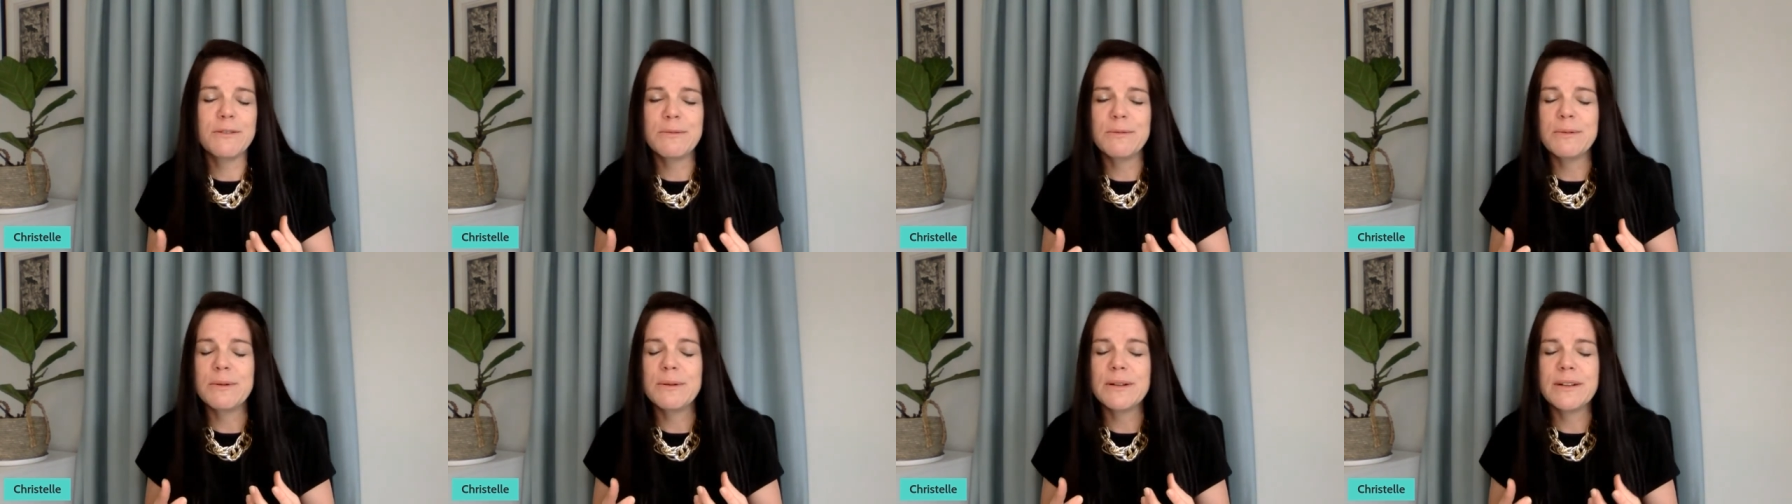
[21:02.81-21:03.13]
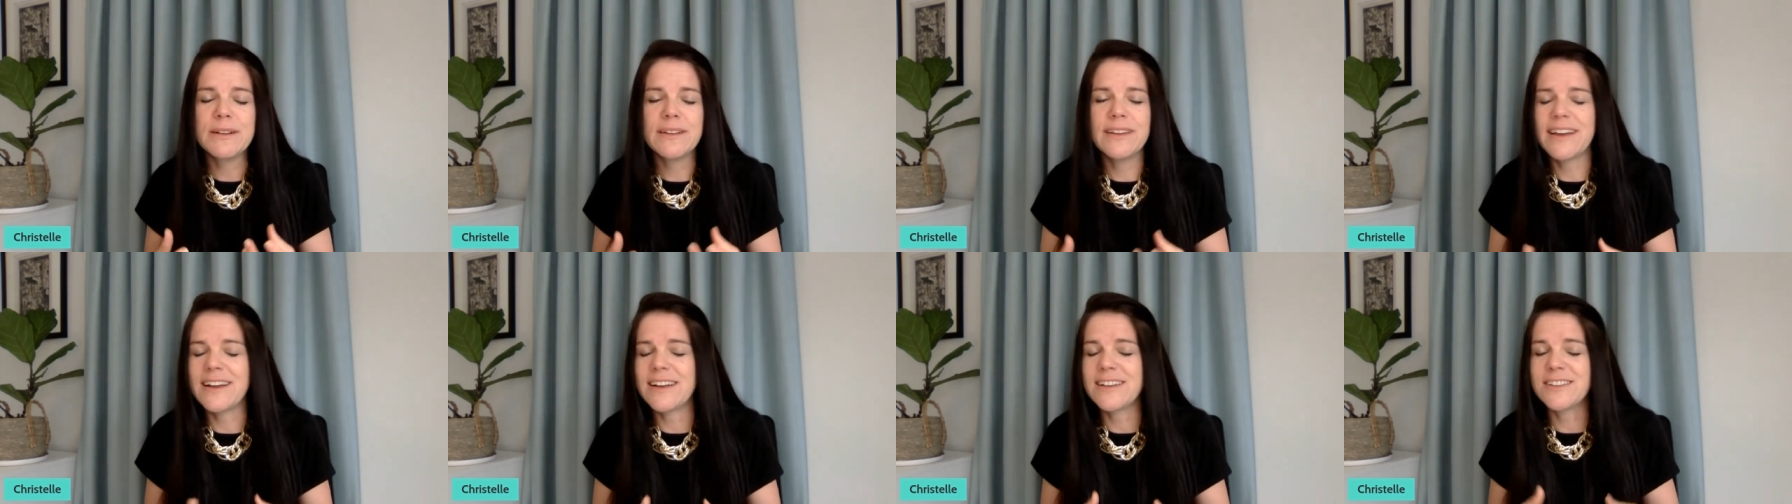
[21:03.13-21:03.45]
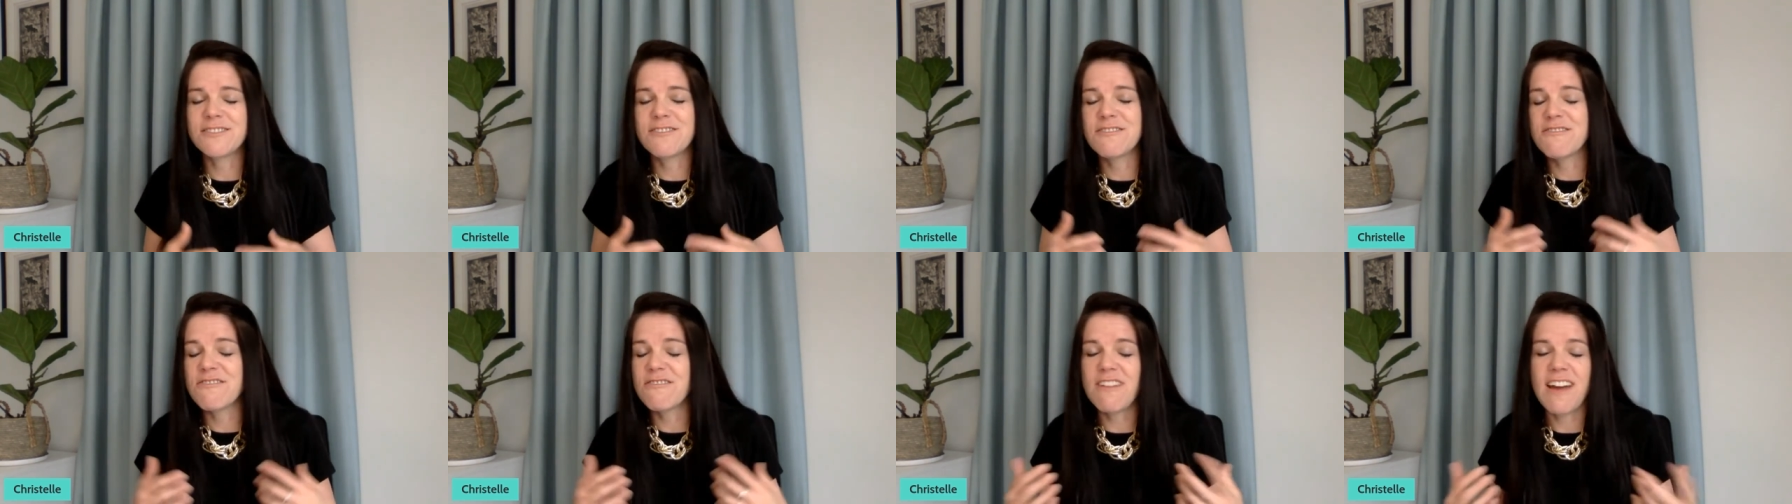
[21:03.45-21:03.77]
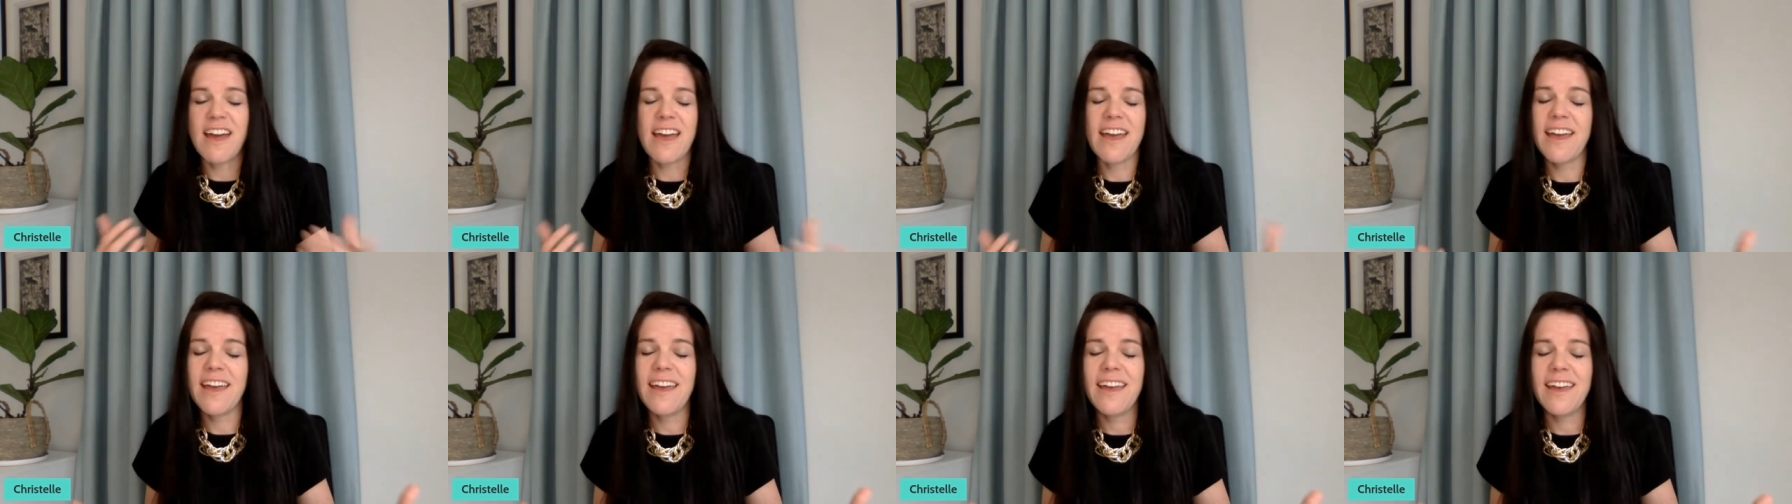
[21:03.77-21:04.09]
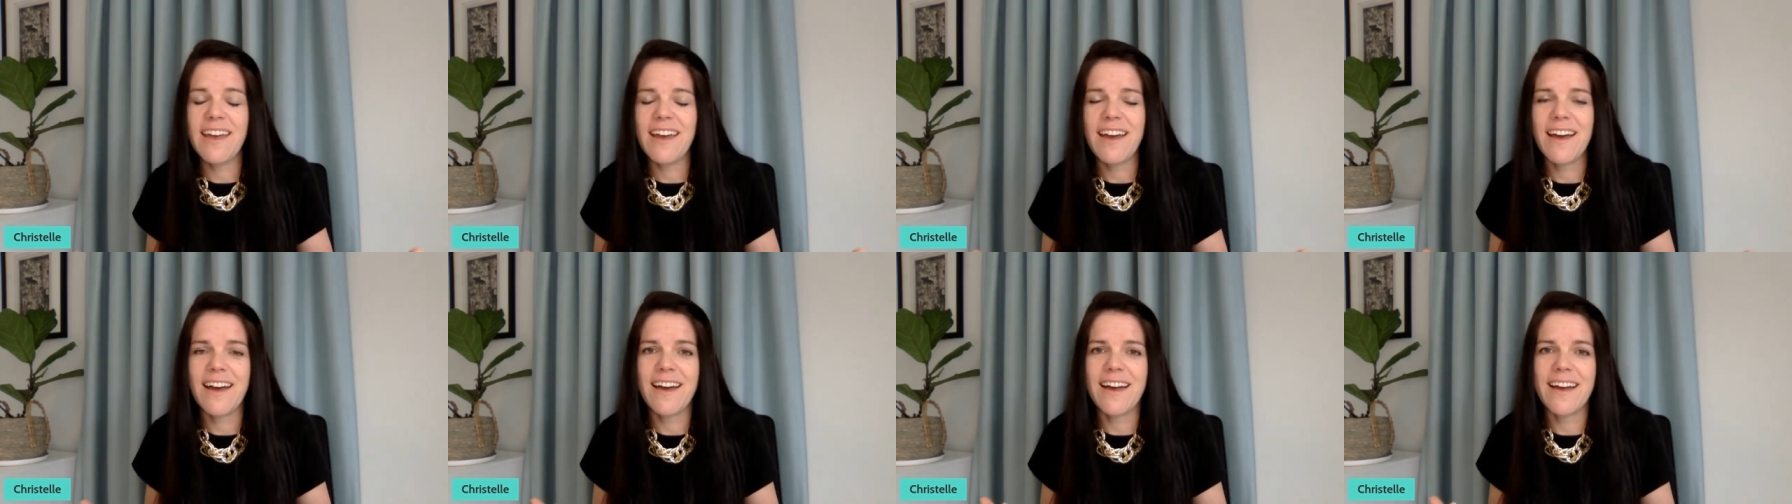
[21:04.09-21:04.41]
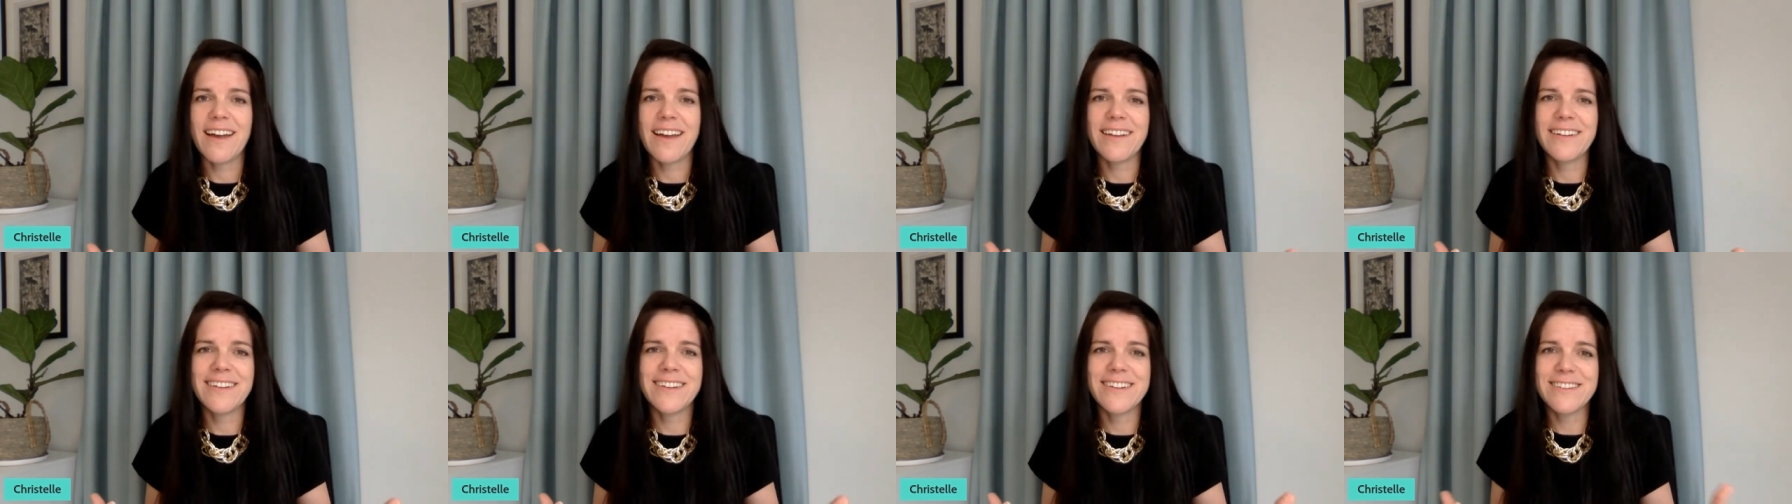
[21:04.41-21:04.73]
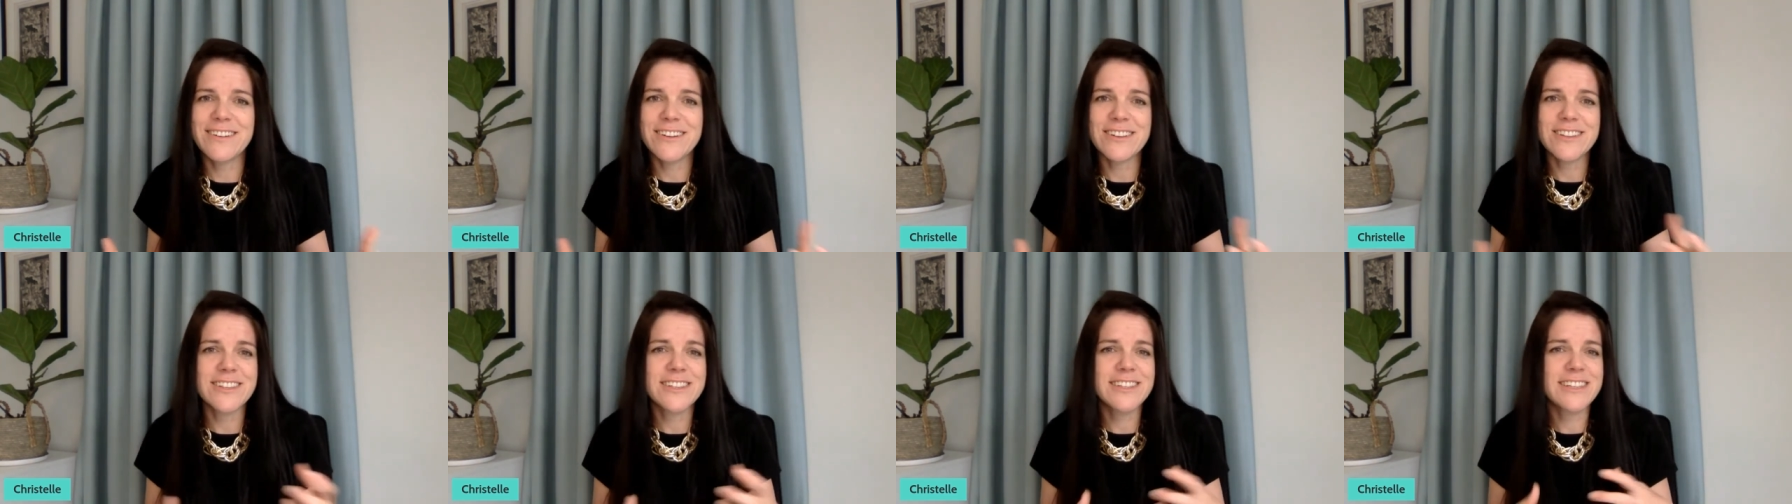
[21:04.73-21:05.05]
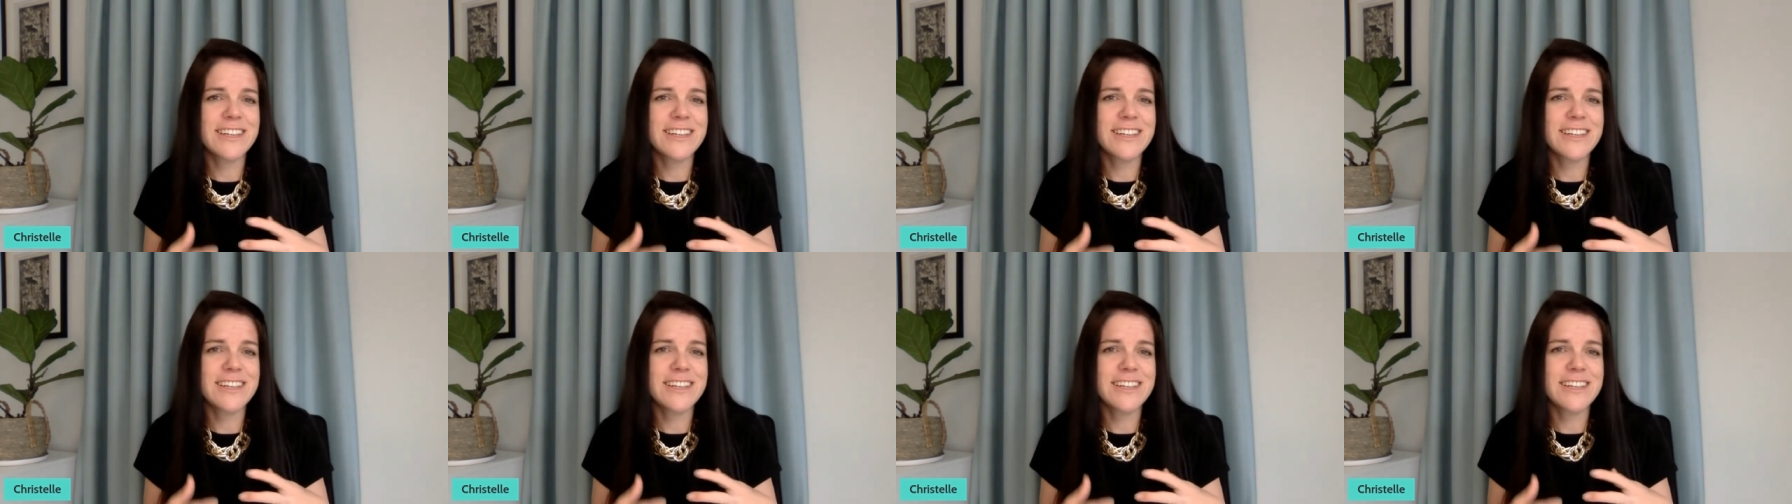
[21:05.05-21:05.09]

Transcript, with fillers: the world as gray. I did not